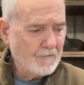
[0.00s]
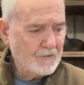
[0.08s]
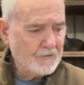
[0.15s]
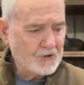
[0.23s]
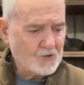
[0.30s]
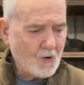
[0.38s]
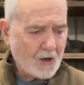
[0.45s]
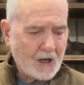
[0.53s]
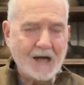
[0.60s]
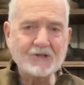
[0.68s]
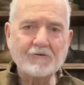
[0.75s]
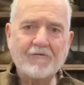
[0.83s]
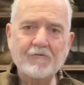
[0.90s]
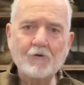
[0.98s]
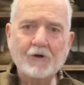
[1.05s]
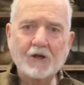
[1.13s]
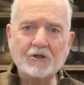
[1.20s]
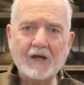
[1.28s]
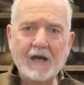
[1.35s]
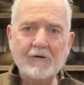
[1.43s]
There's all kinds of food
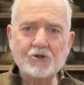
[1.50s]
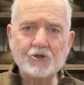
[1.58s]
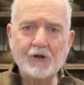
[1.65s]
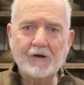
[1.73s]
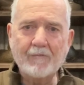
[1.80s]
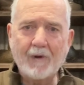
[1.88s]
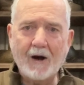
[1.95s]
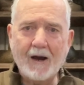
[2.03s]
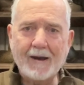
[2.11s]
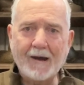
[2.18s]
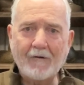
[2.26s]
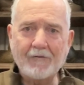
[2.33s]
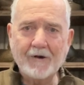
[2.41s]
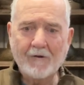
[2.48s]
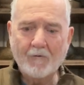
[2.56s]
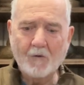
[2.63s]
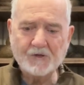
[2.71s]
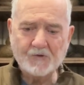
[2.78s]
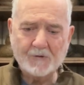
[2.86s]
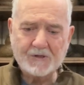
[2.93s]
containers you can buy out there,
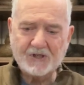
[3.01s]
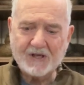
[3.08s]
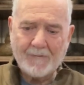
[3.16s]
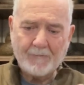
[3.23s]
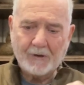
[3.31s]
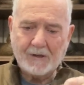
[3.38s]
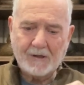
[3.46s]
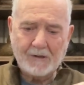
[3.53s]
ones with separate